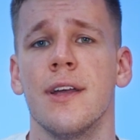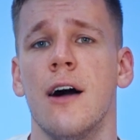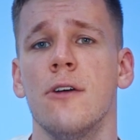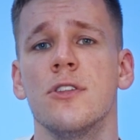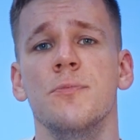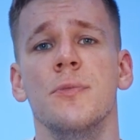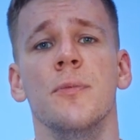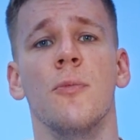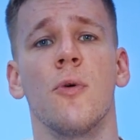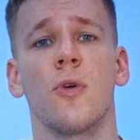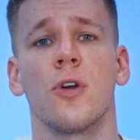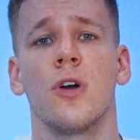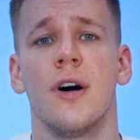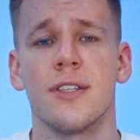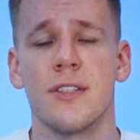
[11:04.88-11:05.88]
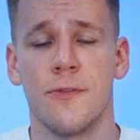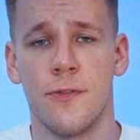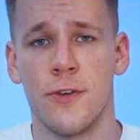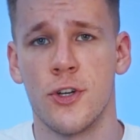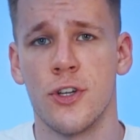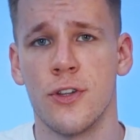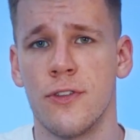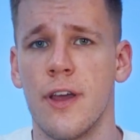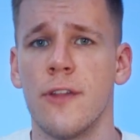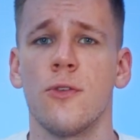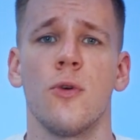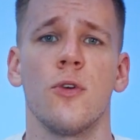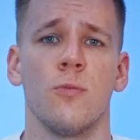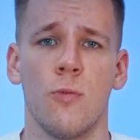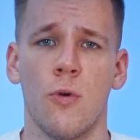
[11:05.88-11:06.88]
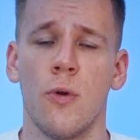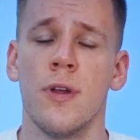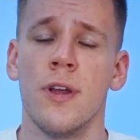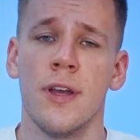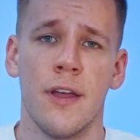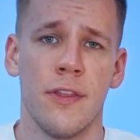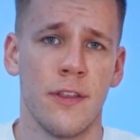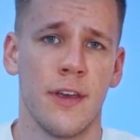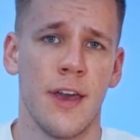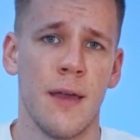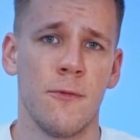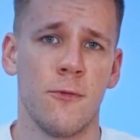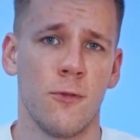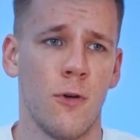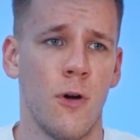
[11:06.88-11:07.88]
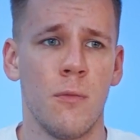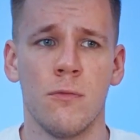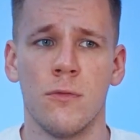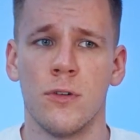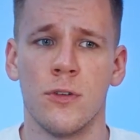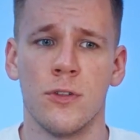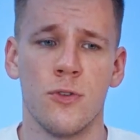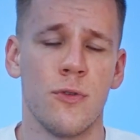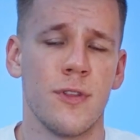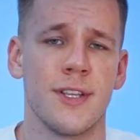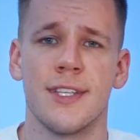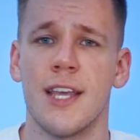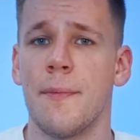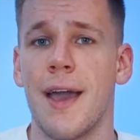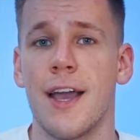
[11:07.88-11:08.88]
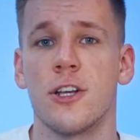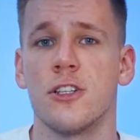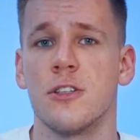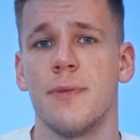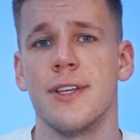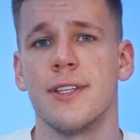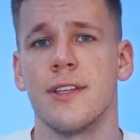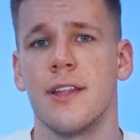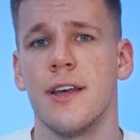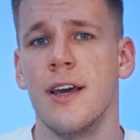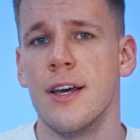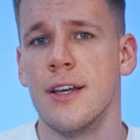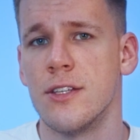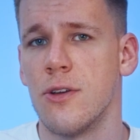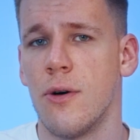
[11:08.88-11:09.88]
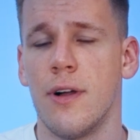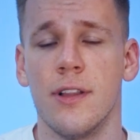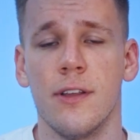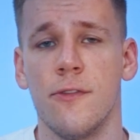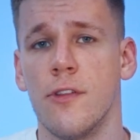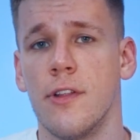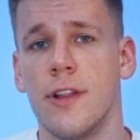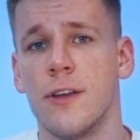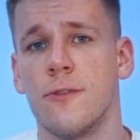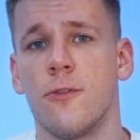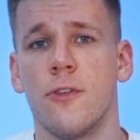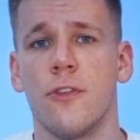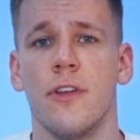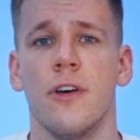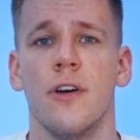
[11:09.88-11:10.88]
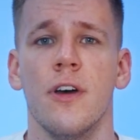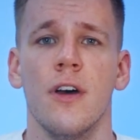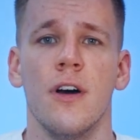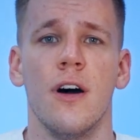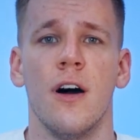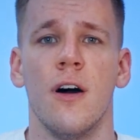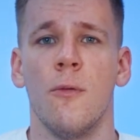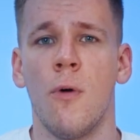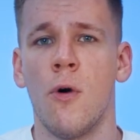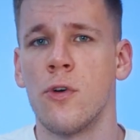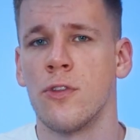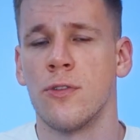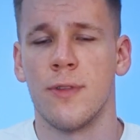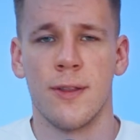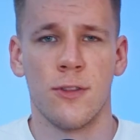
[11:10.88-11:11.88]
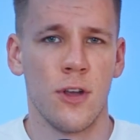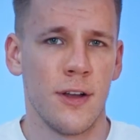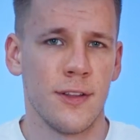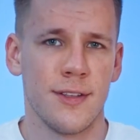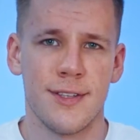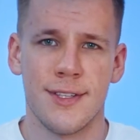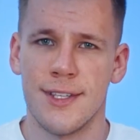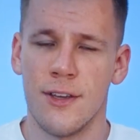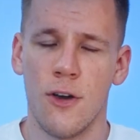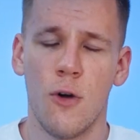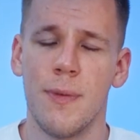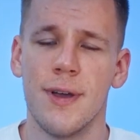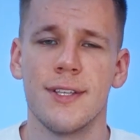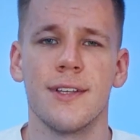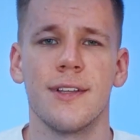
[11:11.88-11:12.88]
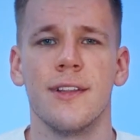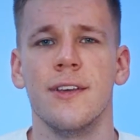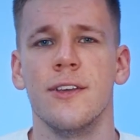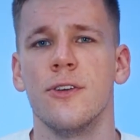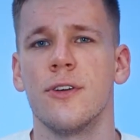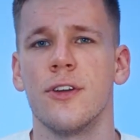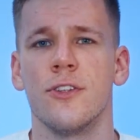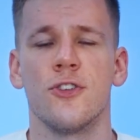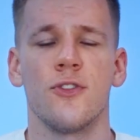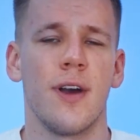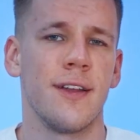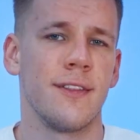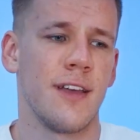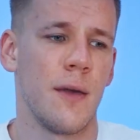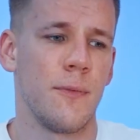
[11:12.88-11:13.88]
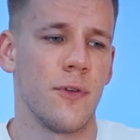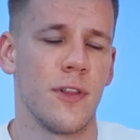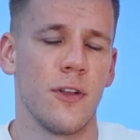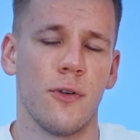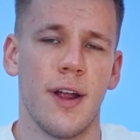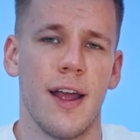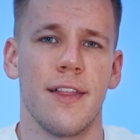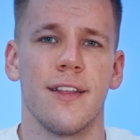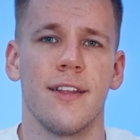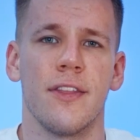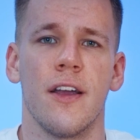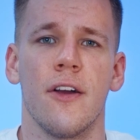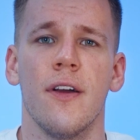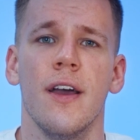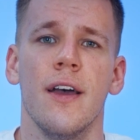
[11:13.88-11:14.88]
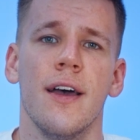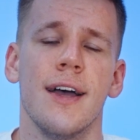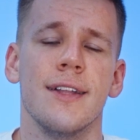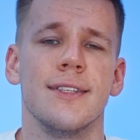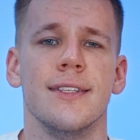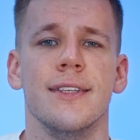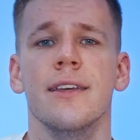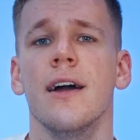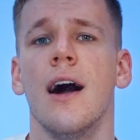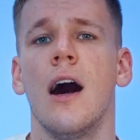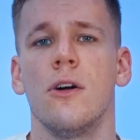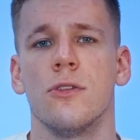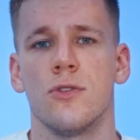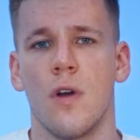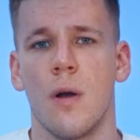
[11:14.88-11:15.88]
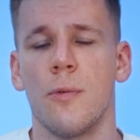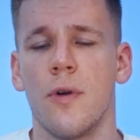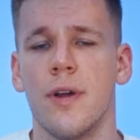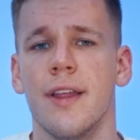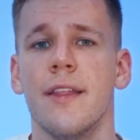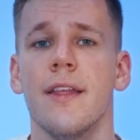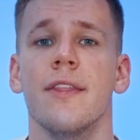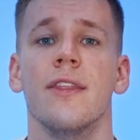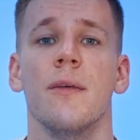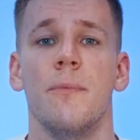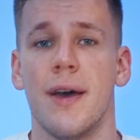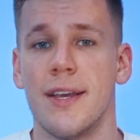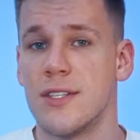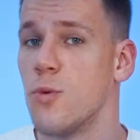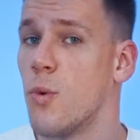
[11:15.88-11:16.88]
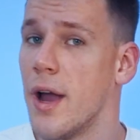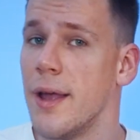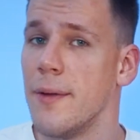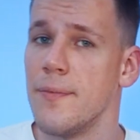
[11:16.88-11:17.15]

how to be more cost efficient and earn more in the game from doing the same actions basically. So I'll leave you the link for the walken.co. Basically, you can try and type in your cat lead there and see how to upgrade it the best way.